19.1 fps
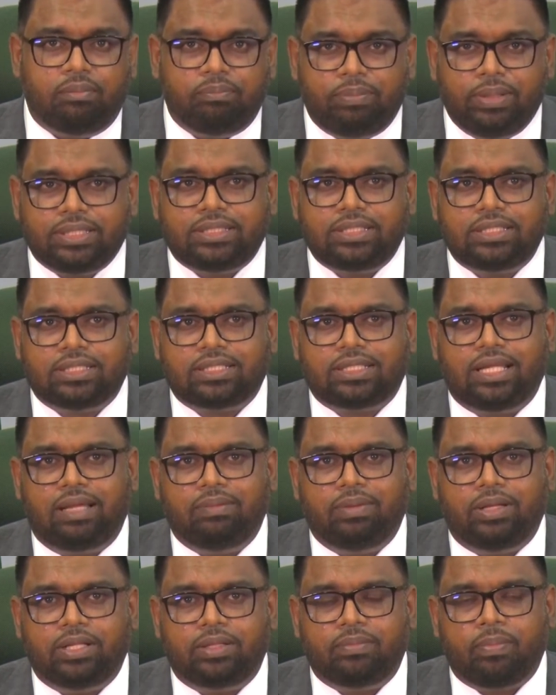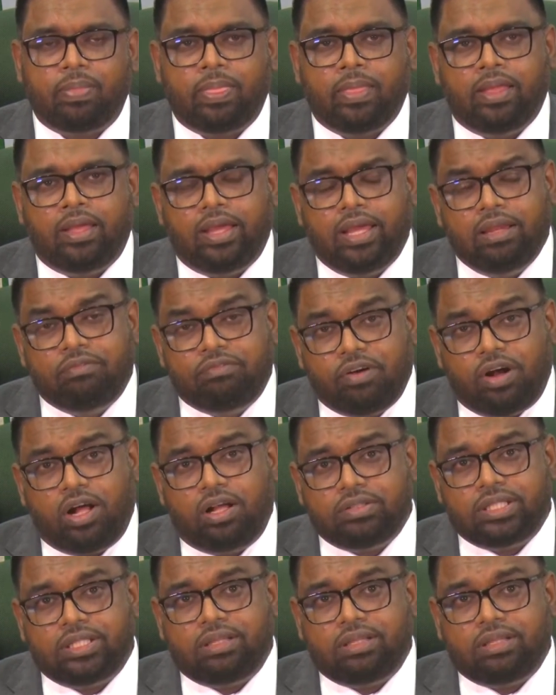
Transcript: business climate involves